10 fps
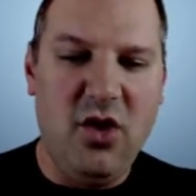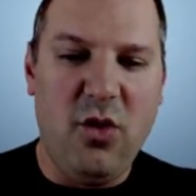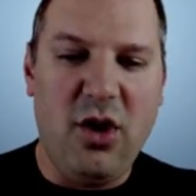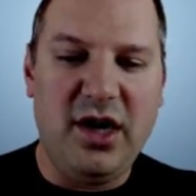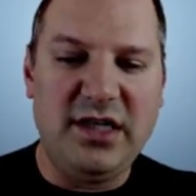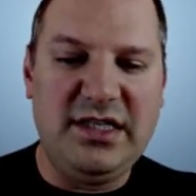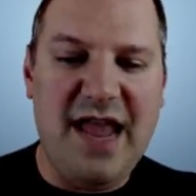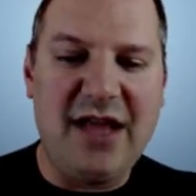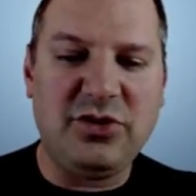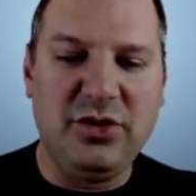whereas
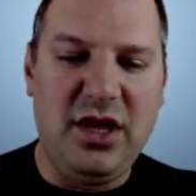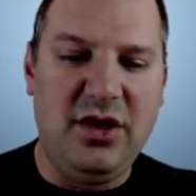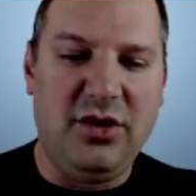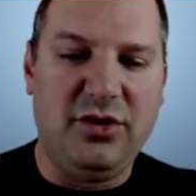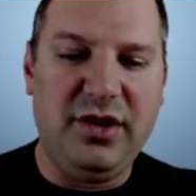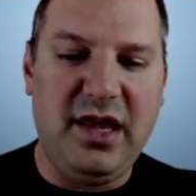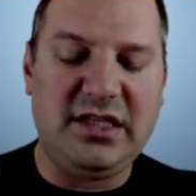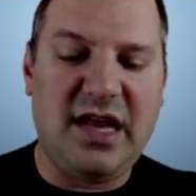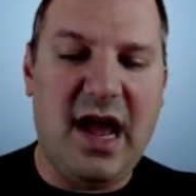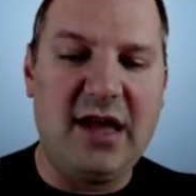natural yield
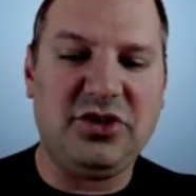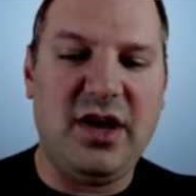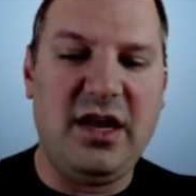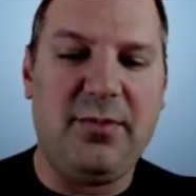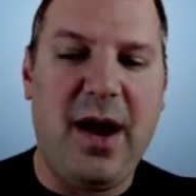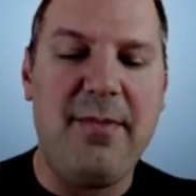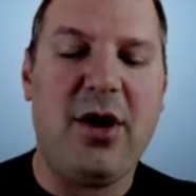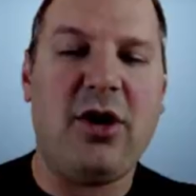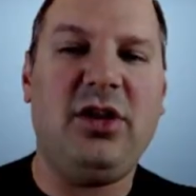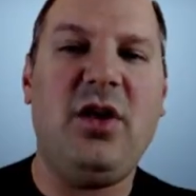is concentrated
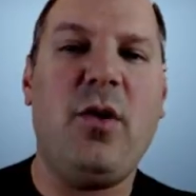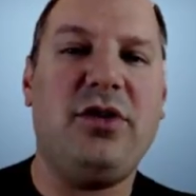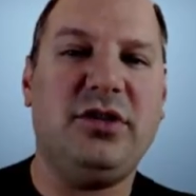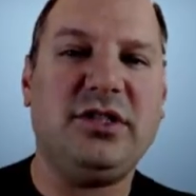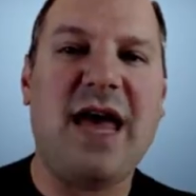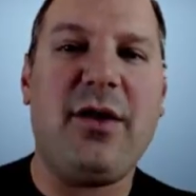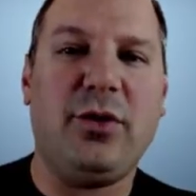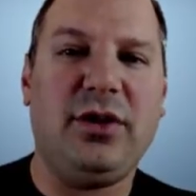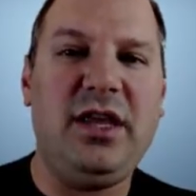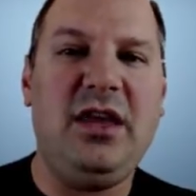primarily where there's high
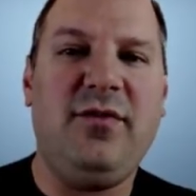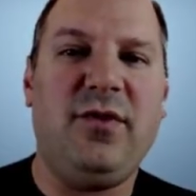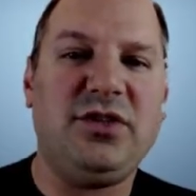relief,